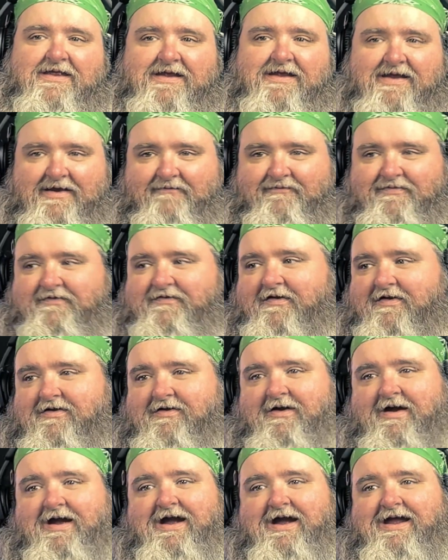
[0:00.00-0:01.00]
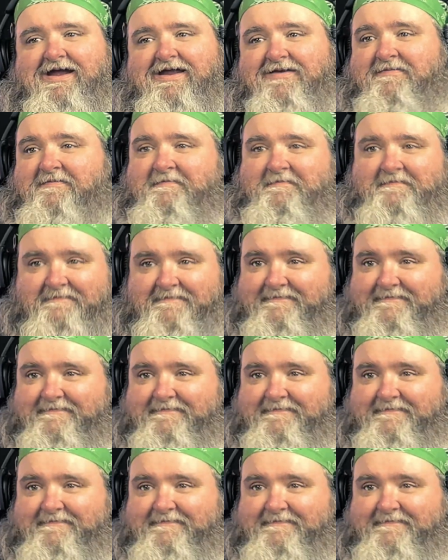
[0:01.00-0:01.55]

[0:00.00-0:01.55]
And if I start crying,